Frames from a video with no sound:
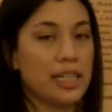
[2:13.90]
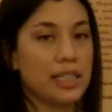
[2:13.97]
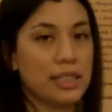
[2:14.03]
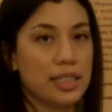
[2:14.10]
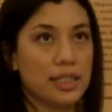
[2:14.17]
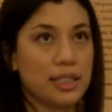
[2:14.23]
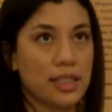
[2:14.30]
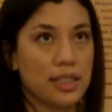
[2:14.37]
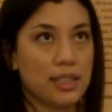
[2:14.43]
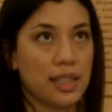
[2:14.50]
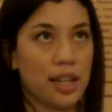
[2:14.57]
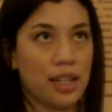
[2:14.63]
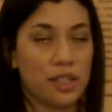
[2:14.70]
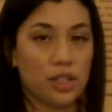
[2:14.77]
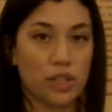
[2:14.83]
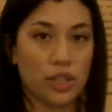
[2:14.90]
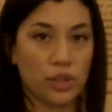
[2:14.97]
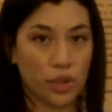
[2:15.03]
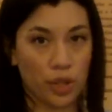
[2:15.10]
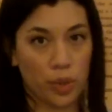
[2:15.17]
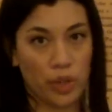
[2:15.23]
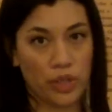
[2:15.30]
is, is it's a
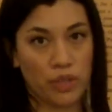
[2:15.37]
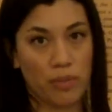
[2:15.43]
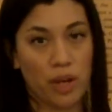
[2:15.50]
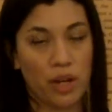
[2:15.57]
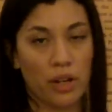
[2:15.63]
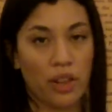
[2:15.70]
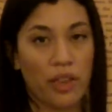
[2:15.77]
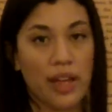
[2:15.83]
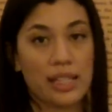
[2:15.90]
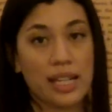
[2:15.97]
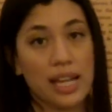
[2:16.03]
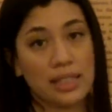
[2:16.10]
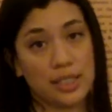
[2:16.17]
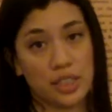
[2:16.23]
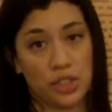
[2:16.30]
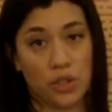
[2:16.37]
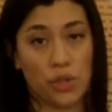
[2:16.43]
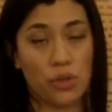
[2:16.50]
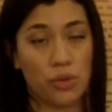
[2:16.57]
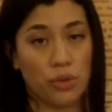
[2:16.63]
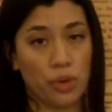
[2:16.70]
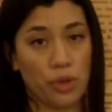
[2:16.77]
structural equation model that tests
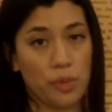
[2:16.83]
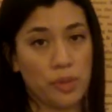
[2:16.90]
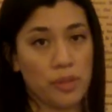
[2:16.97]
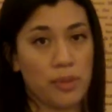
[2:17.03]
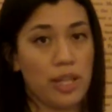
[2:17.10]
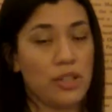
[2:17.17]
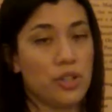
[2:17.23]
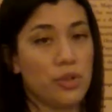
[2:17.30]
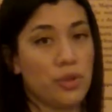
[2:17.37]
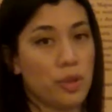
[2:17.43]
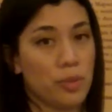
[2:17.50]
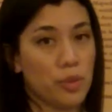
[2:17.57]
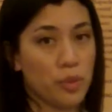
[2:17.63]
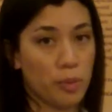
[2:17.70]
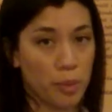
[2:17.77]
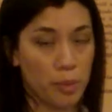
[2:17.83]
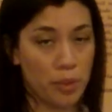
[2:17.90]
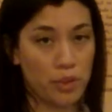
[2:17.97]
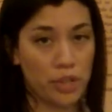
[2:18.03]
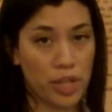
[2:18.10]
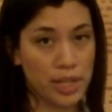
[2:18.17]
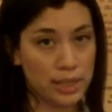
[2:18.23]
two groups. My two groups were
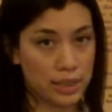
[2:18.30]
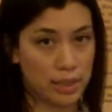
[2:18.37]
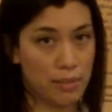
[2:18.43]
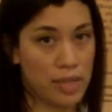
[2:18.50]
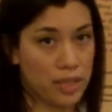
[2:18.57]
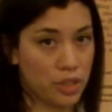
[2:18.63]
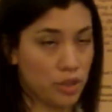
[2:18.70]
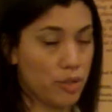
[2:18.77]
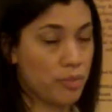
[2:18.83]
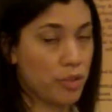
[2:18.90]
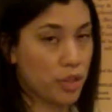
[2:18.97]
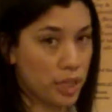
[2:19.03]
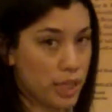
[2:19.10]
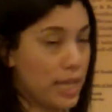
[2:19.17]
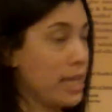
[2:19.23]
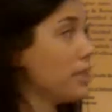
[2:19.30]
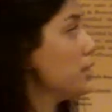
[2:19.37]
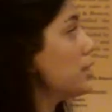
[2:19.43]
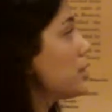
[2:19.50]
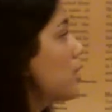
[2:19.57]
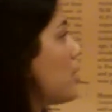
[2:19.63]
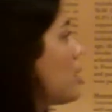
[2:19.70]
Mapuches and mainstream Chileans.